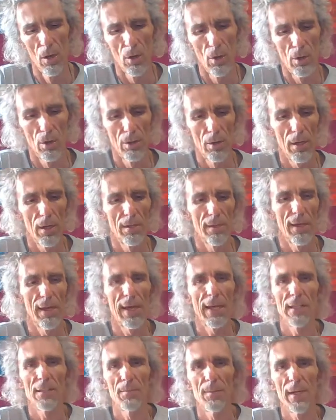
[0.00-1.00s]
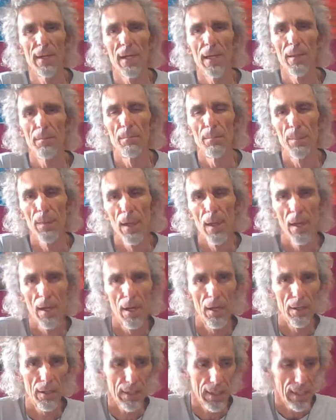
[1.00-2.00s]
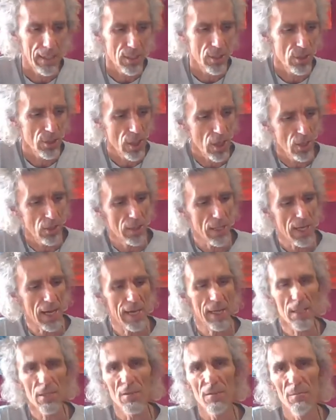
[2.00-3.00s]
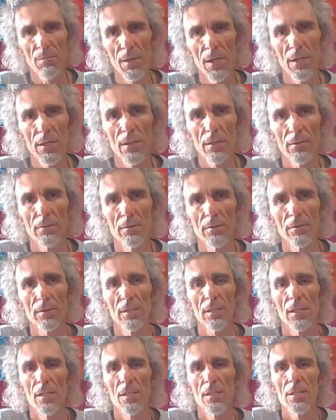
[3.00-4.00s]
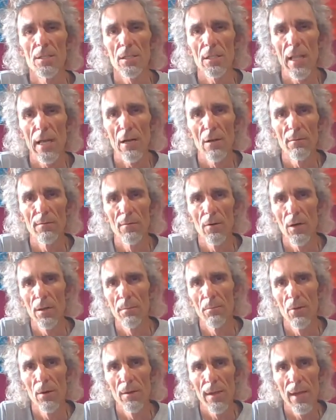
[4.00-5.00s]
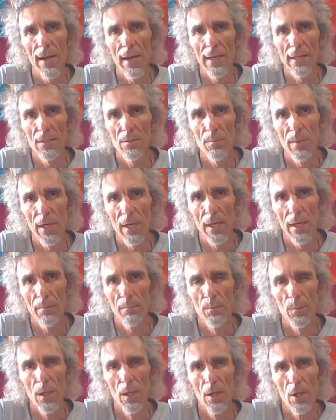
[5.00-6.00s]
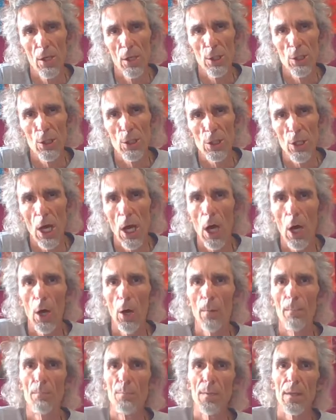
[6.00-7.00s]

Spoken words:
All right, the Hanged Man. Okay, so the Ace of Pentacles is clarified by the Hanged Man. So